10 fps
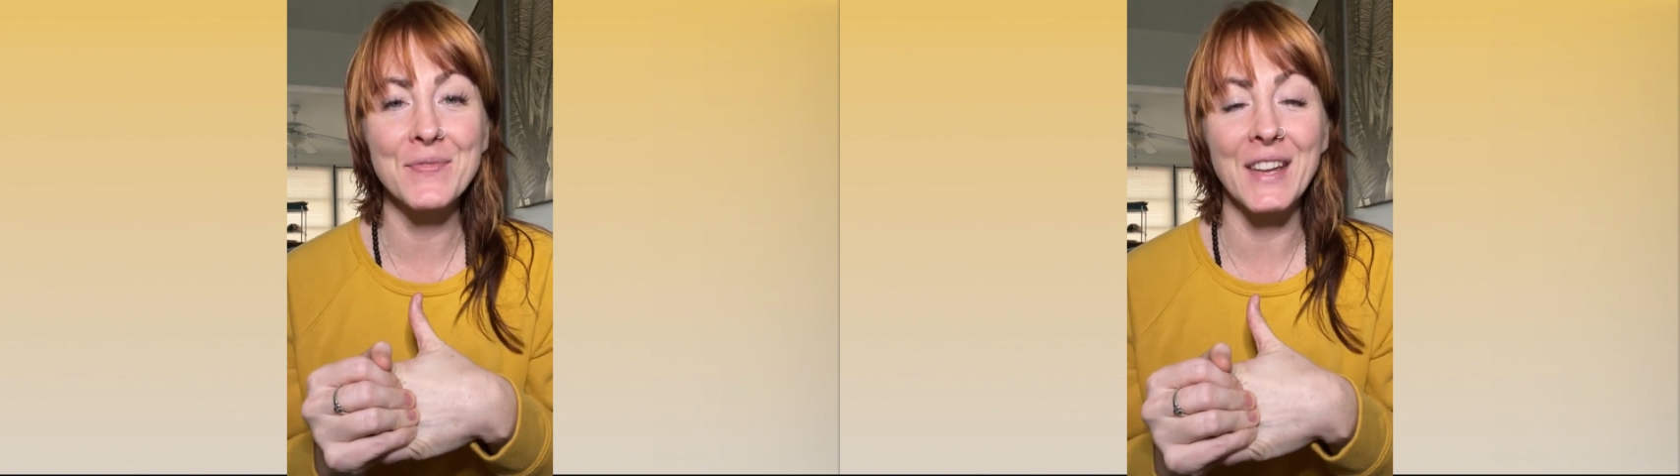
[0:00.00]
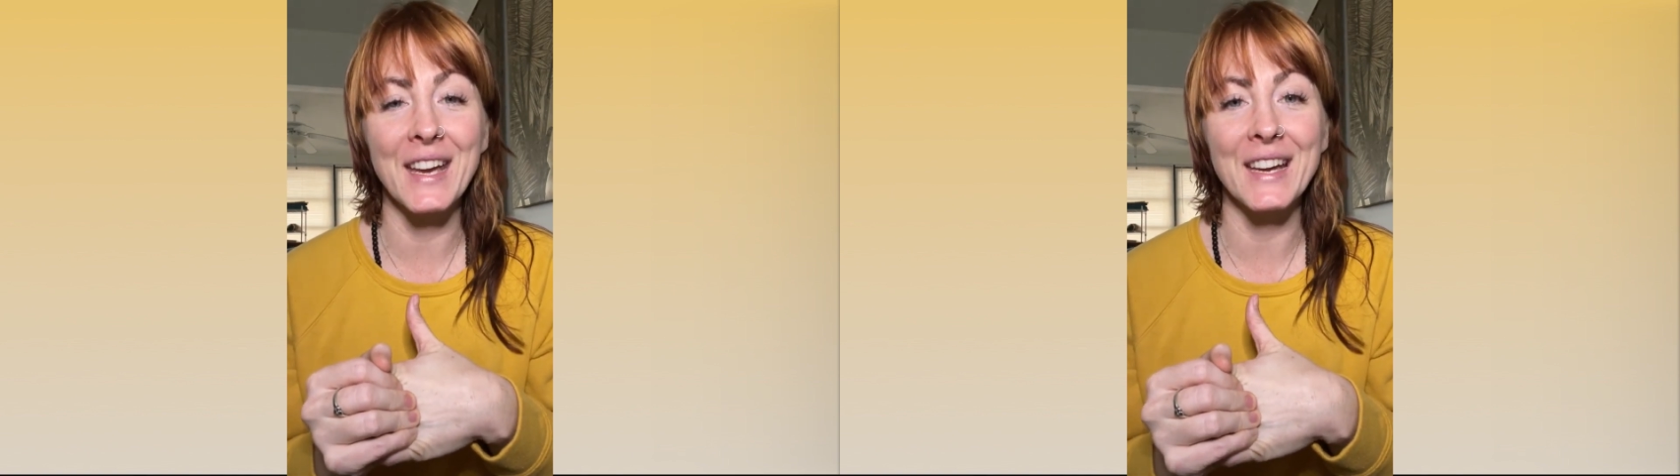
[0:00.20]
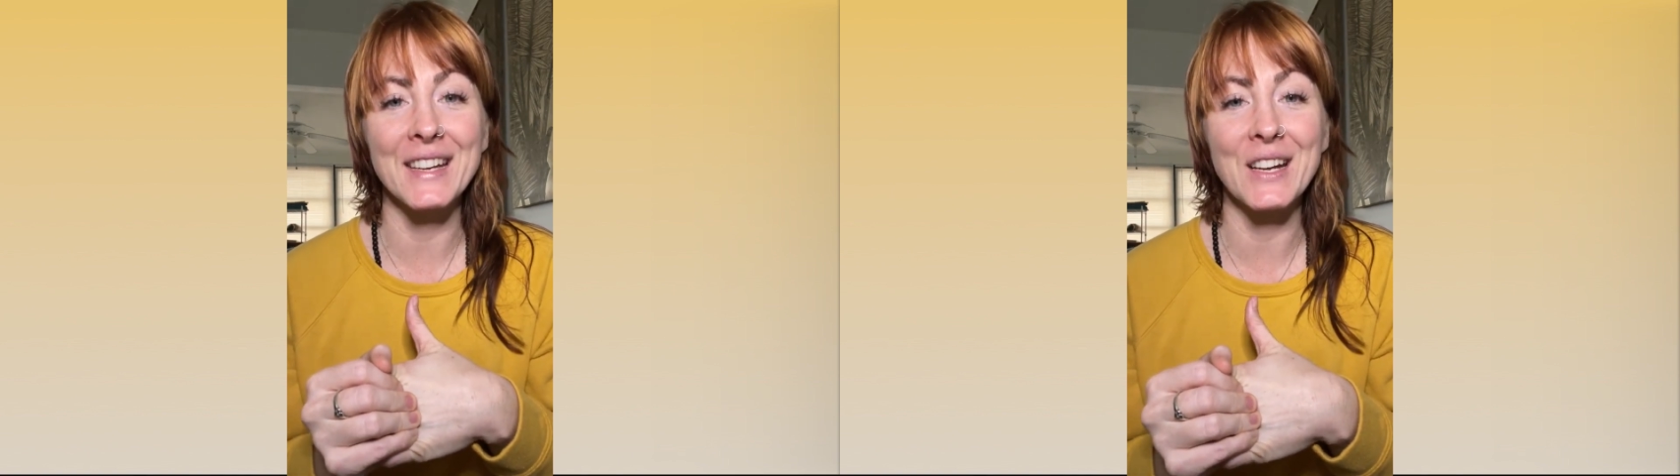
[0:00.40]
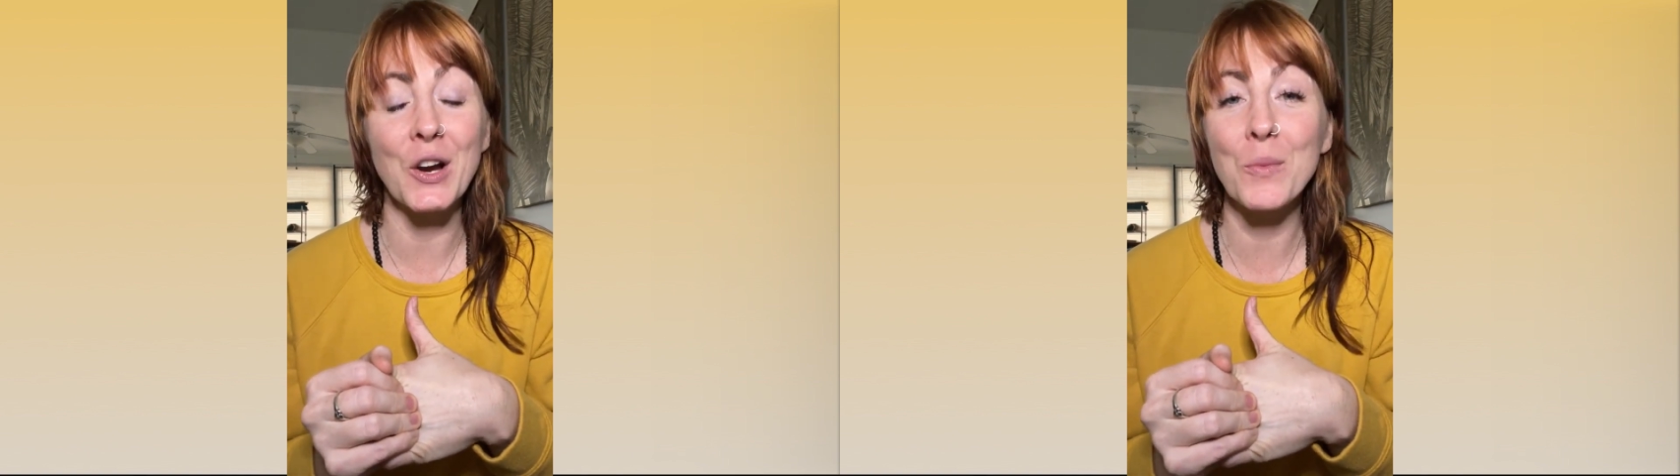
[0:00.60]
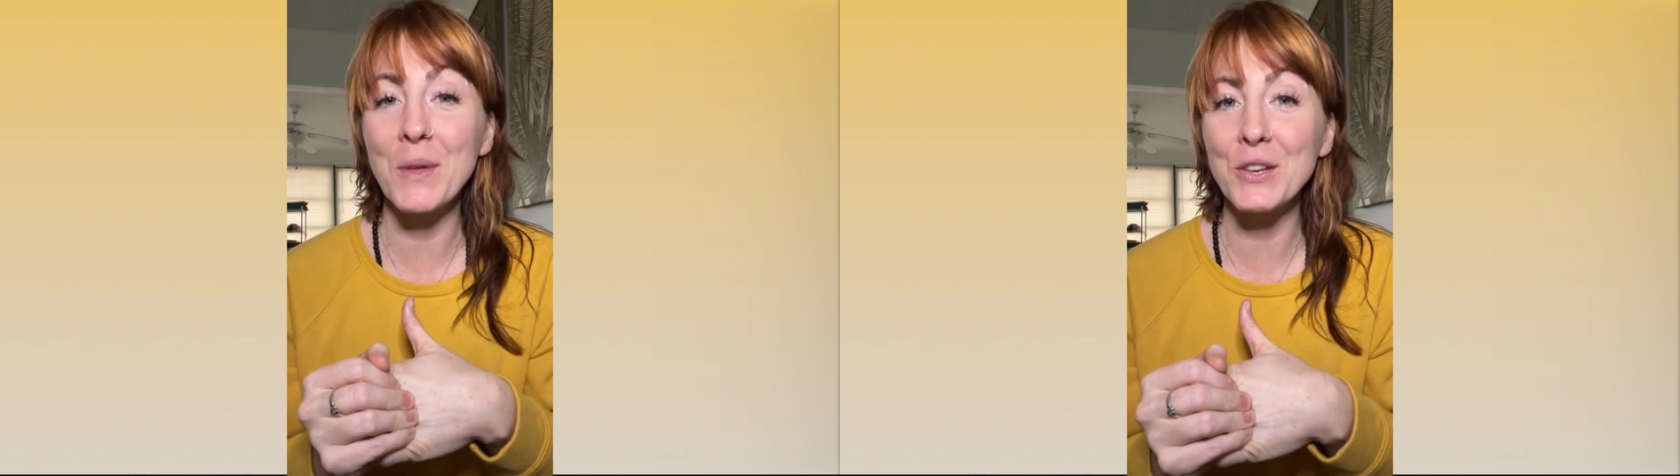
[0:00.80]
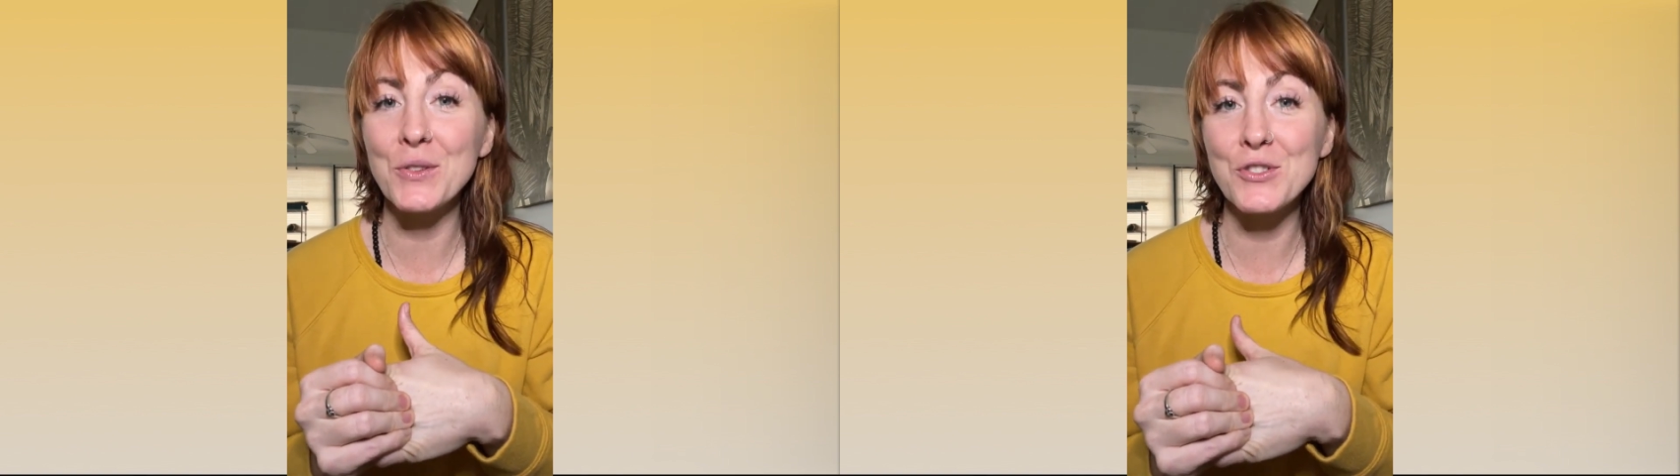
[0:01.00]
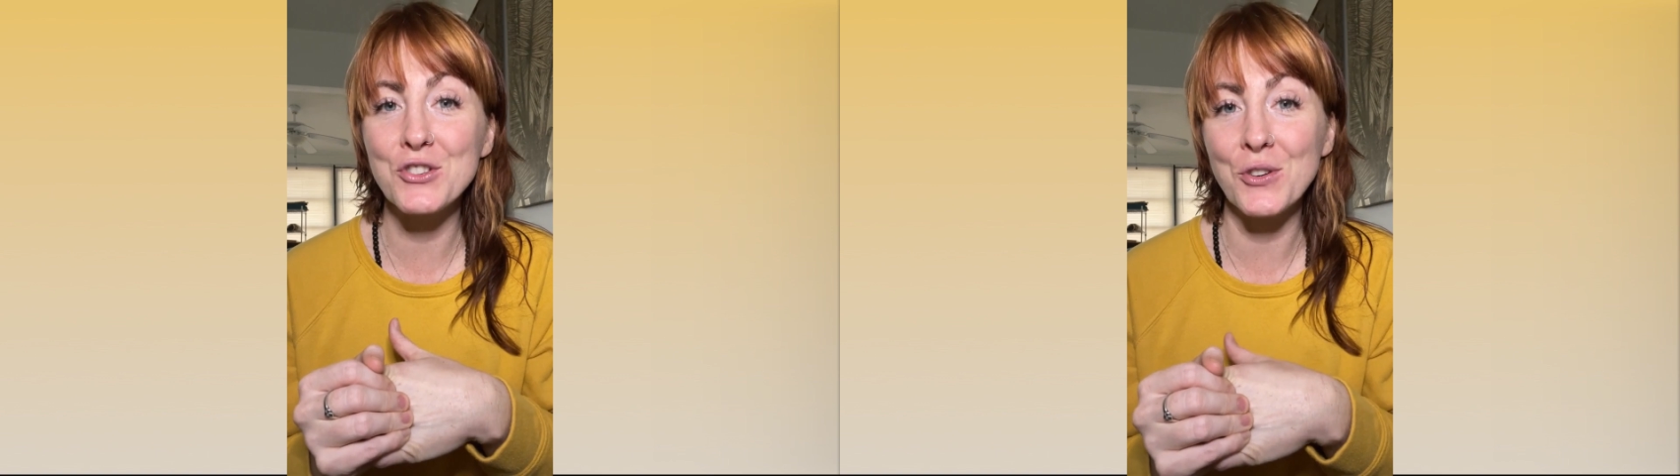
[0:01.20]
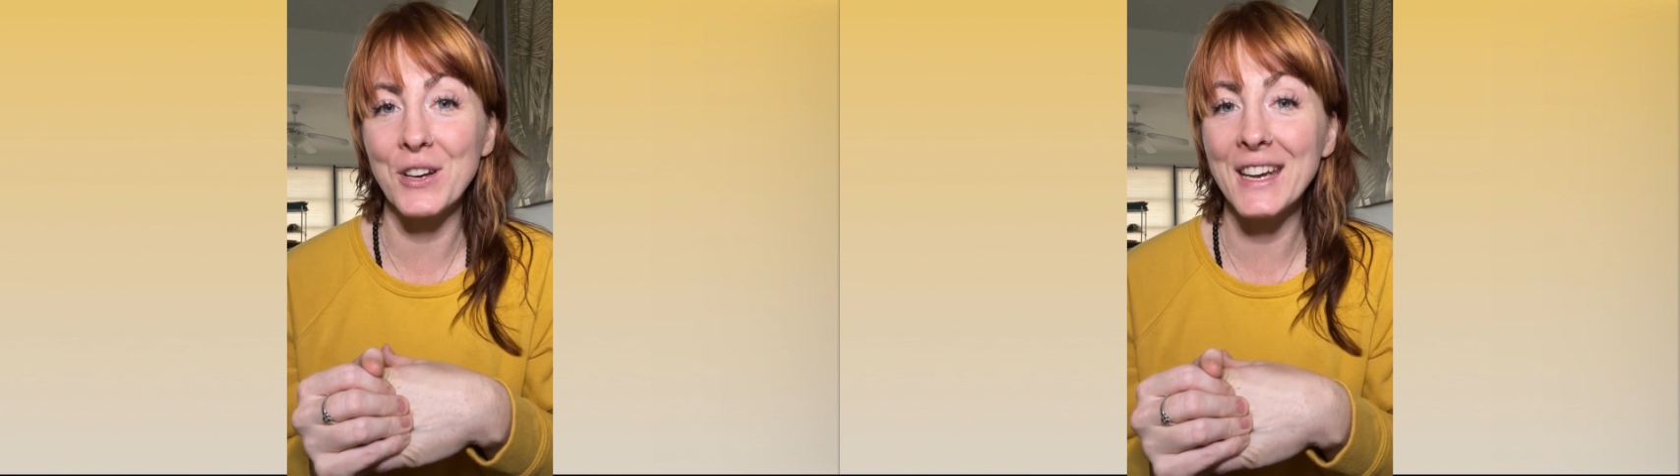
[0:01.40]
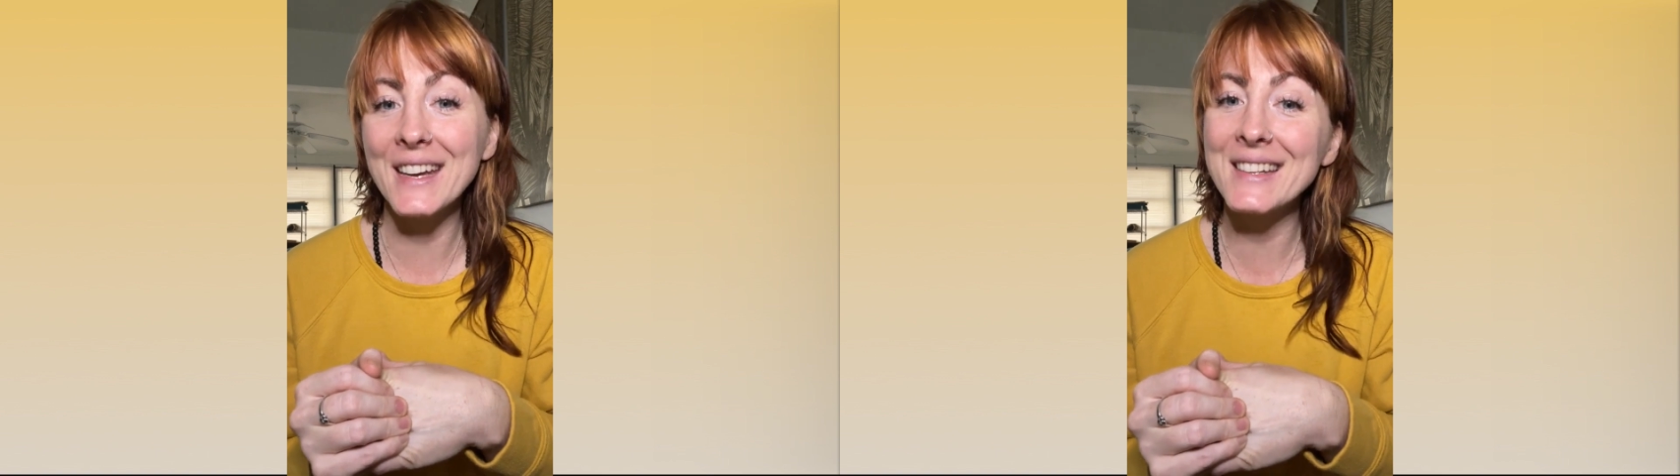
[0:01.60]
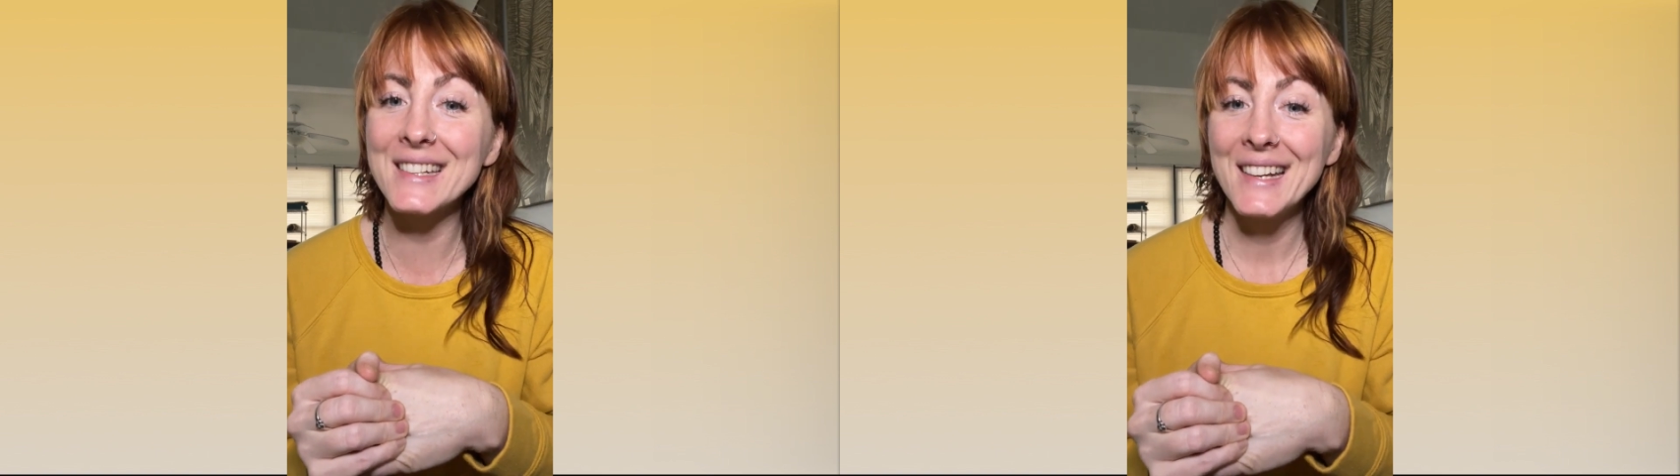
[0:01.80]
and I hope that you enjoy
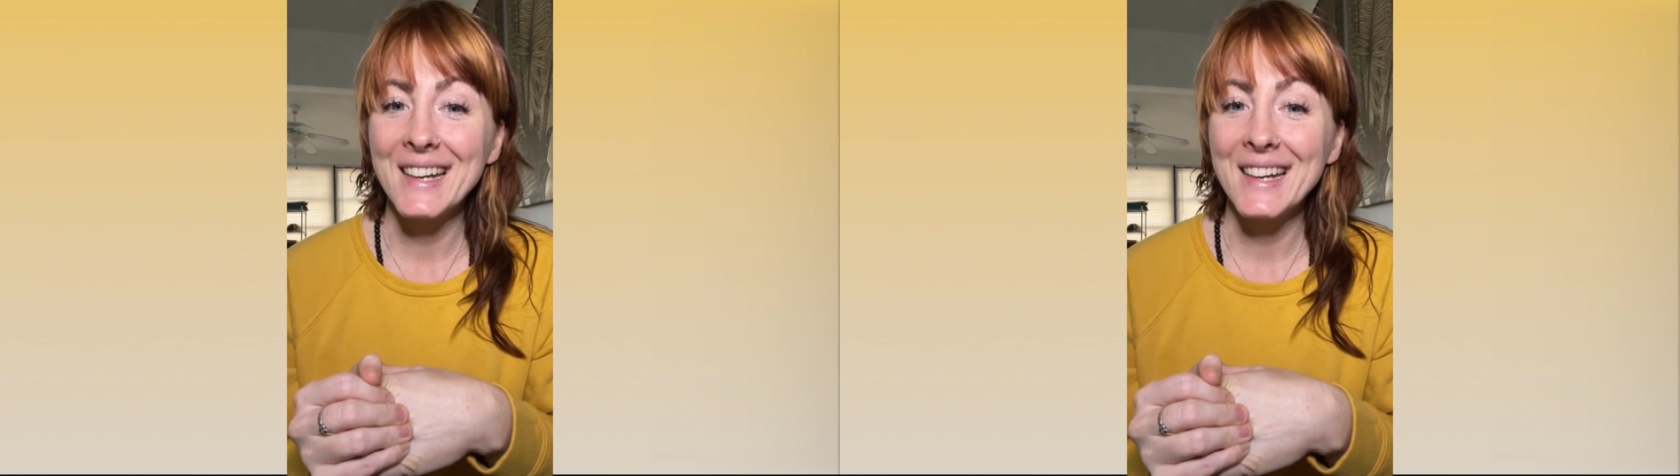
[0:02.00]
it.